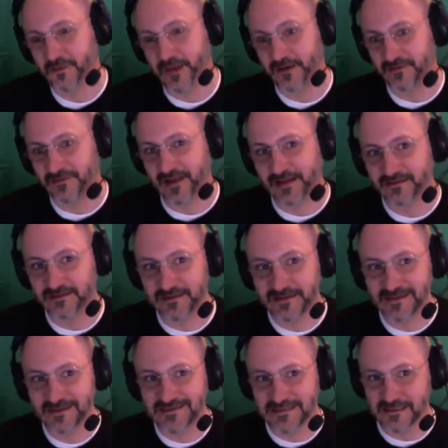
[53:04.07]
not exactly
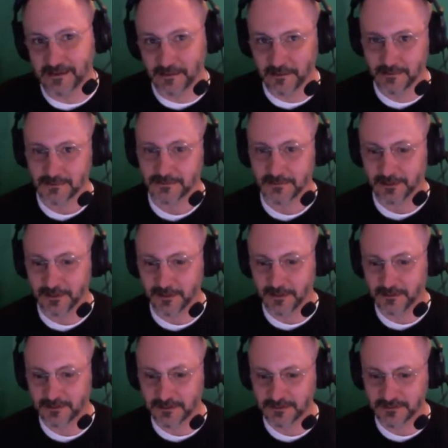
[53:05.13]
easy to
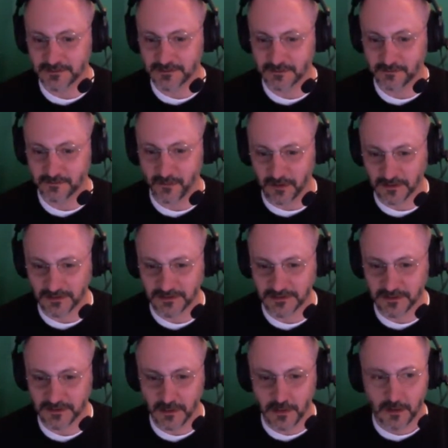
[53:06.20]
get certain
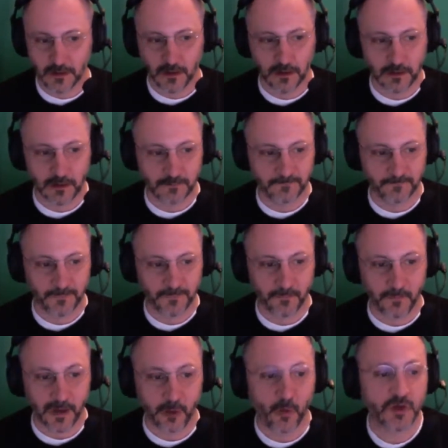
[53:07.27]
parts.
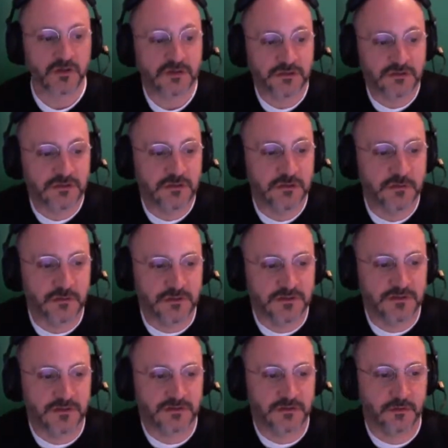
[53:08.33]
My question to you
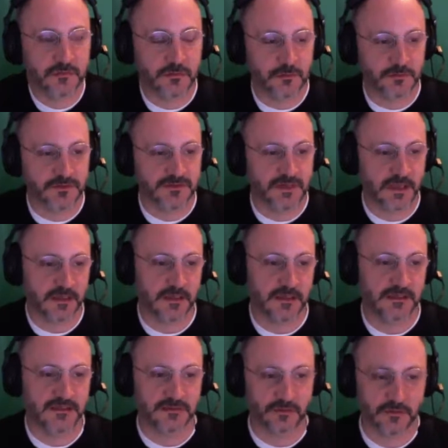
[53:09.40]
is, does Google set
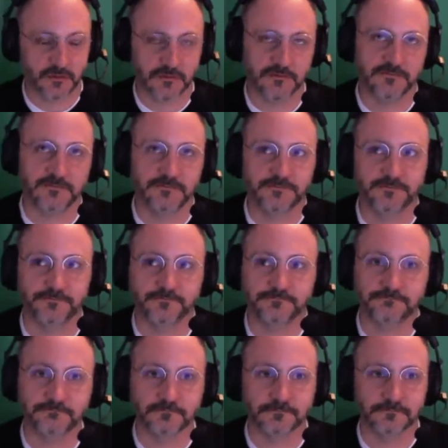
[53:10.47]
any sort of
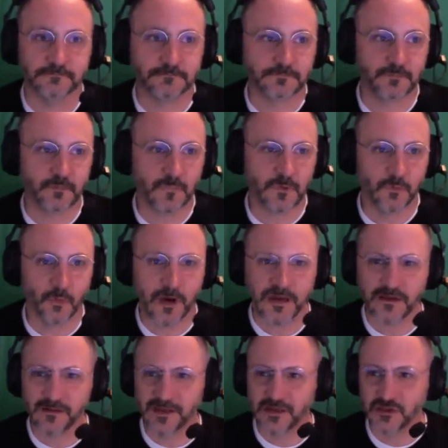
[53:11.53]

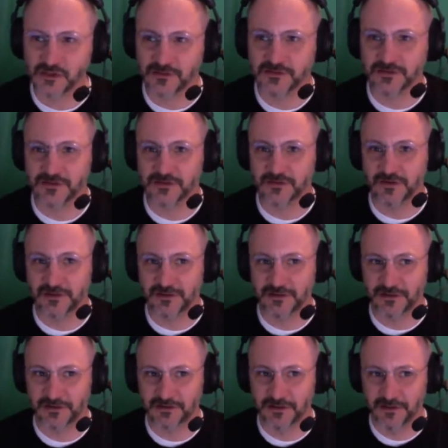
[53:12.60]
regulations
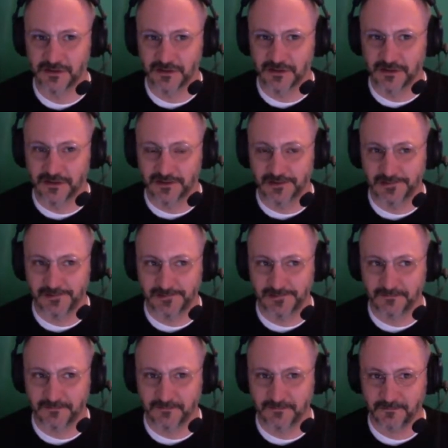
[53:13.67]
on
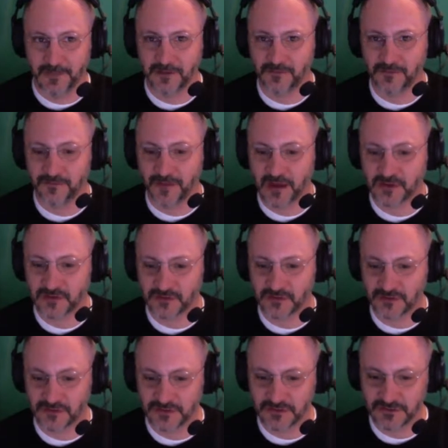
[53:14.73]

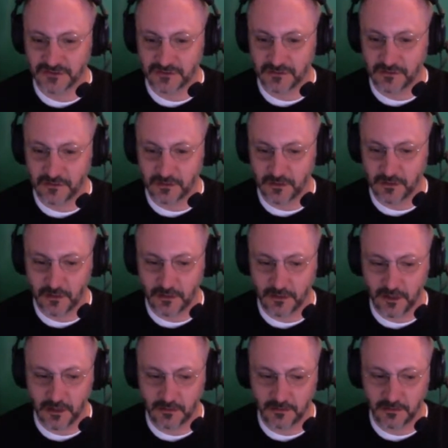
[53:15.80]
manufacturers
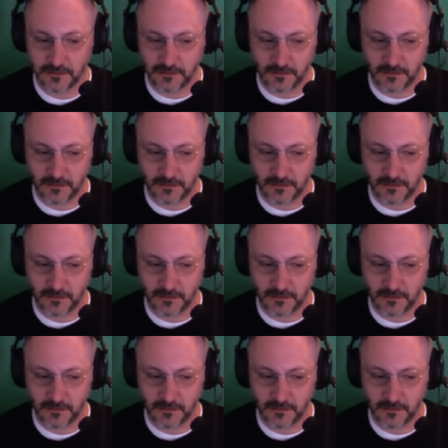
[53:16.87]
and